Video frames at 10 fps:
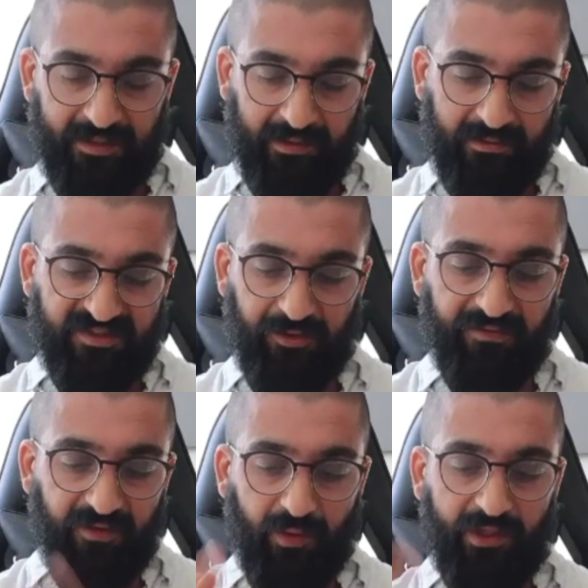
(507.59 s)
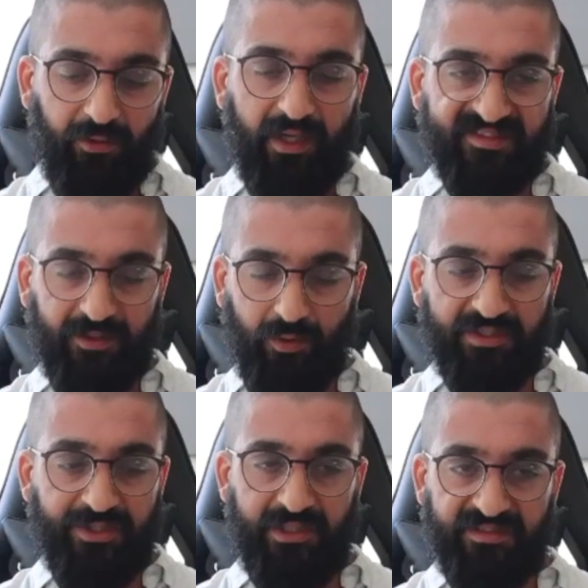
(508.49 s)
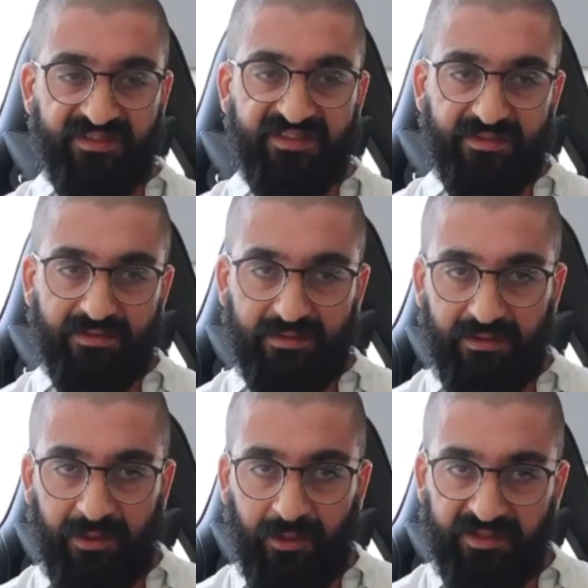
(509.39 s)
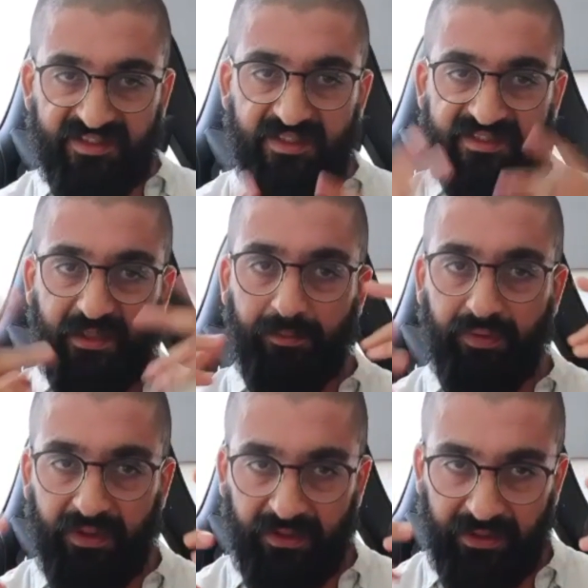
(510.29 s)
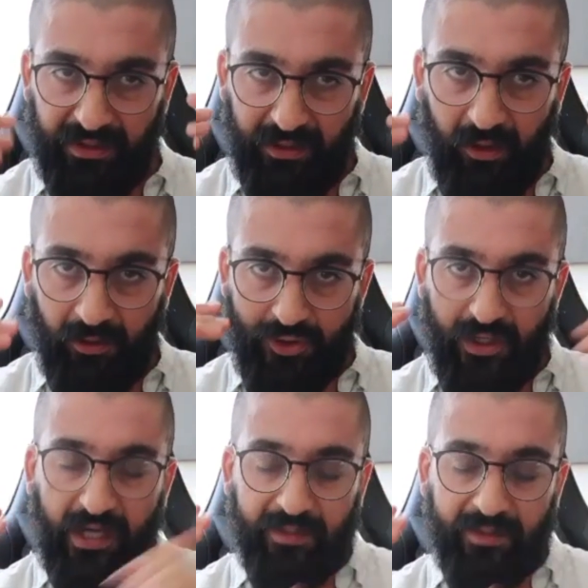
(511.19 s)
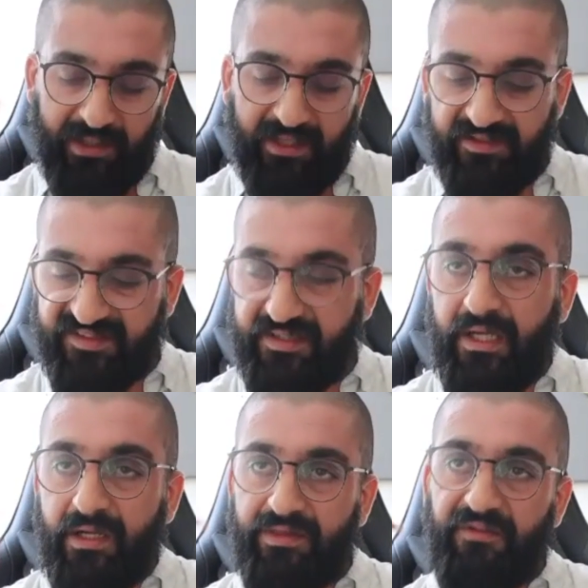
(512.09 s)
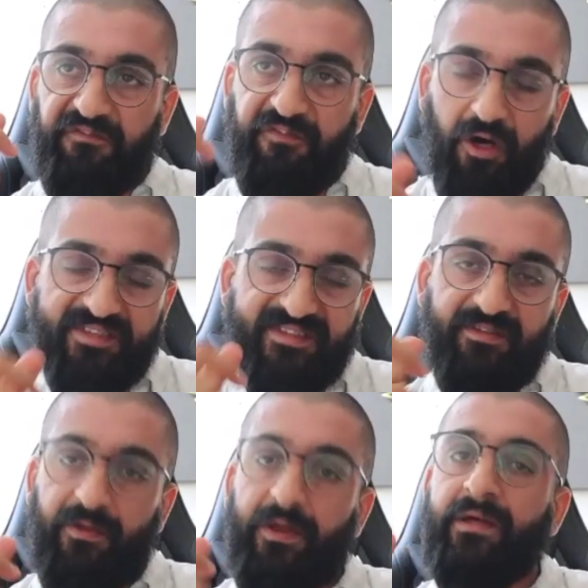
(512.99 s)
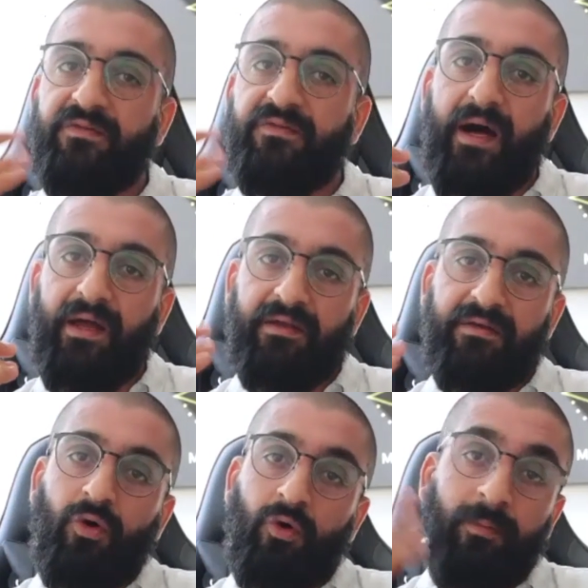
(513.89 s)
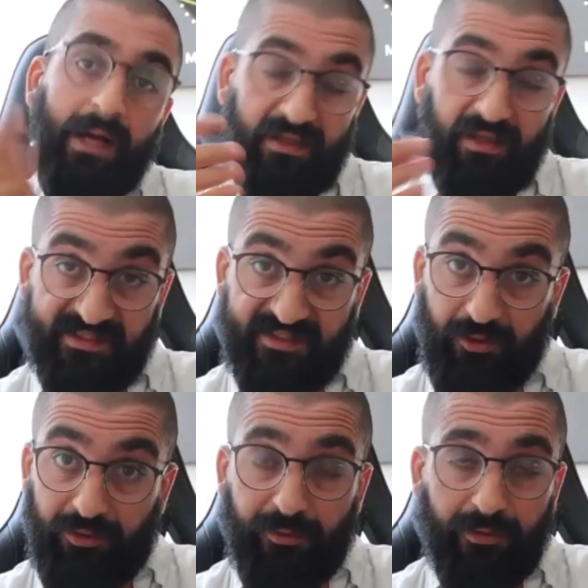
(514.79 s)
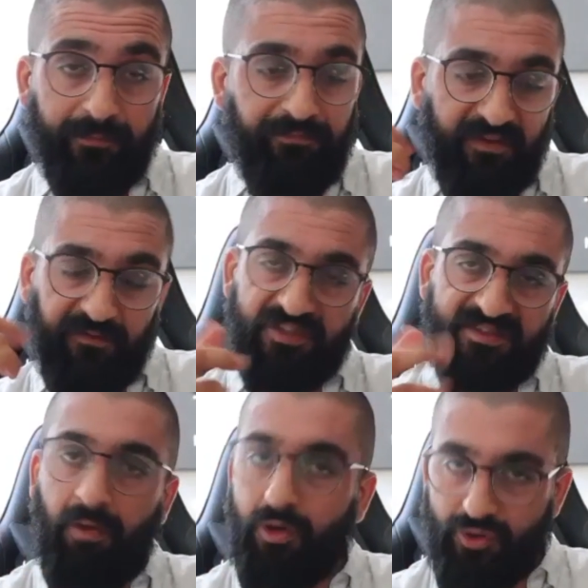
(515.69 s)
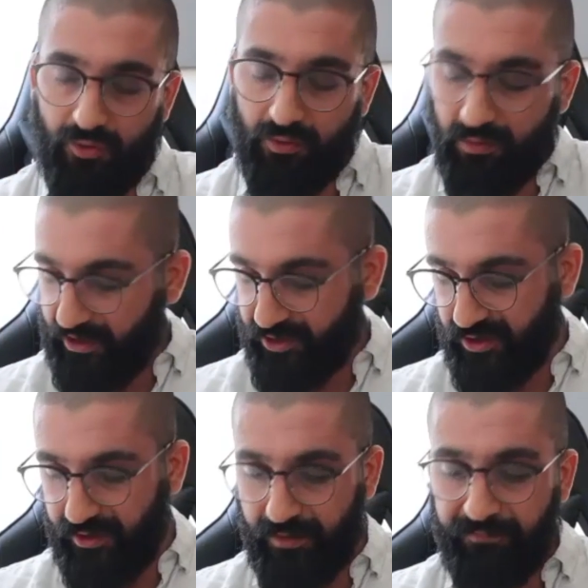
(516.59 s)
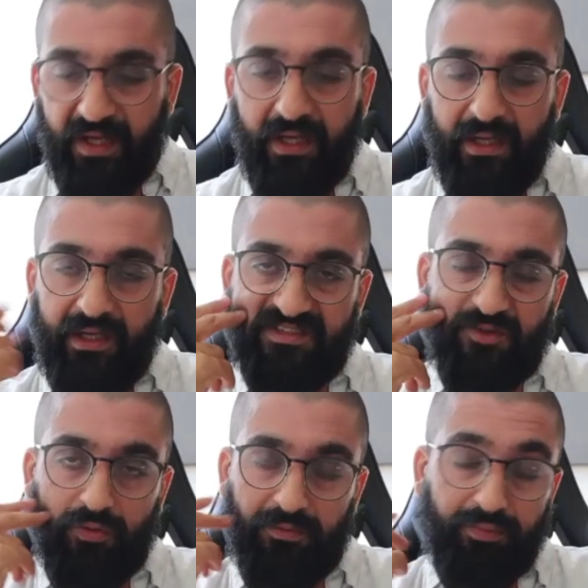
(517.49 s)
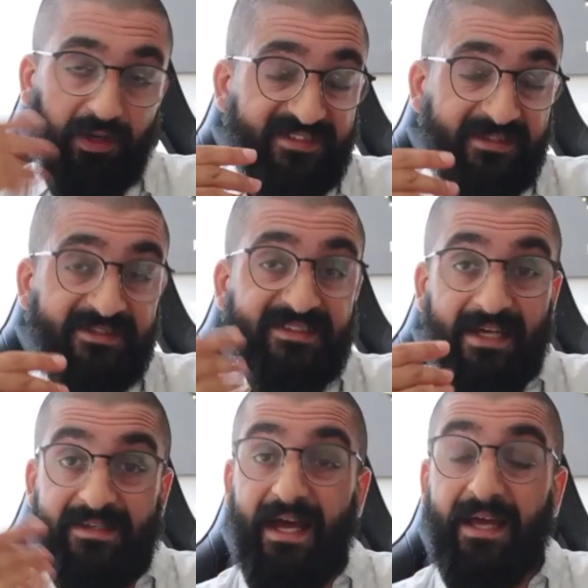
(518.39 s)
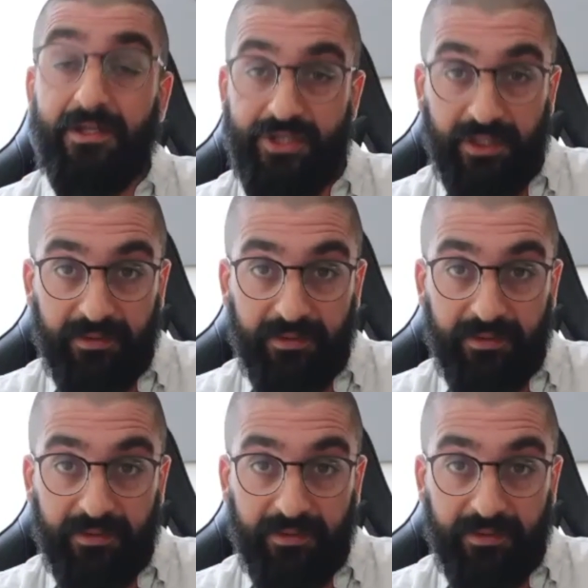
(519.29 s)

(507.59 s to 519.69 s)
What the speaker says: So even the way you ask the question is, you know, it's completely on track, because the first thing that all my clients go through, the first module actually, is called presence and energy,